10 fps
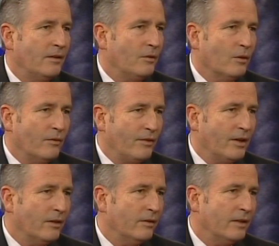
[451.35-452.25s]

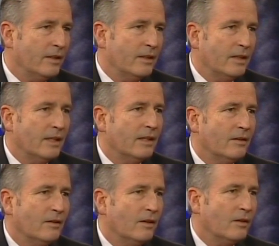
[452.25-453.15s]
thoroughfare
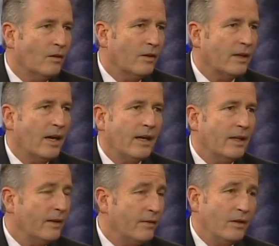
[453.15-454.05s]
in North County,
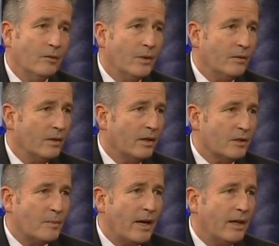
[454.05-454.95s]
they've either been
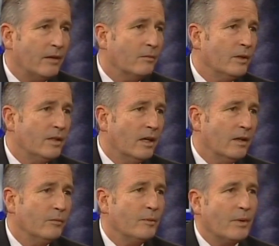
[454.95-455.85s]
expanded,
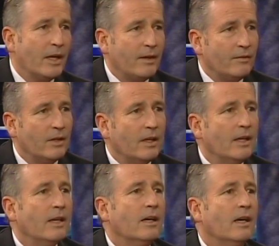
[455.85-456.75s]
redone, repaved.
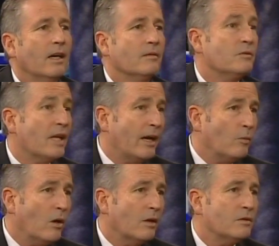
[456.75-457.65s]

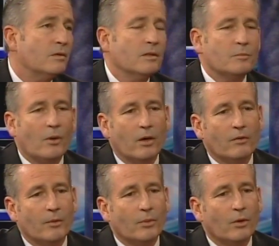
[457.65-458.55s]
Sidewalks is part of
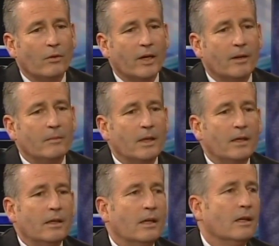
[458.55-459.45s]
our program.
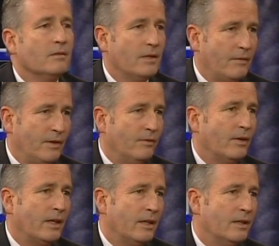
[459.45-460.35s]
Safety for
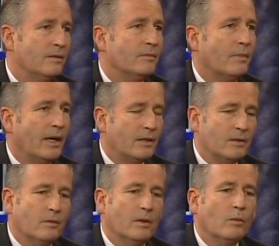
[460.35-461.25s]
the kids and
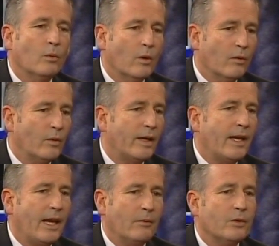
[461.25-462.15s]
bikes, and wherever we
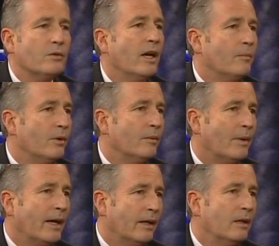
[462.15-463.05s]
can, we try to put a
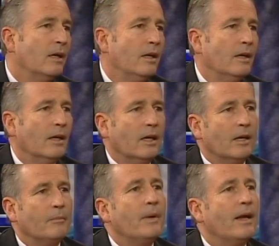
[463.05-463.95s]
bike
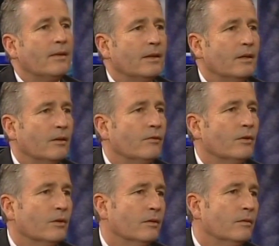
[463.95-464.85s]
path in there
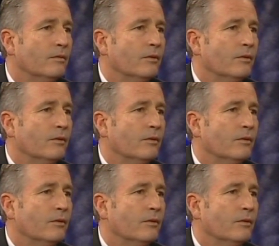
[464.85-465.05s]
for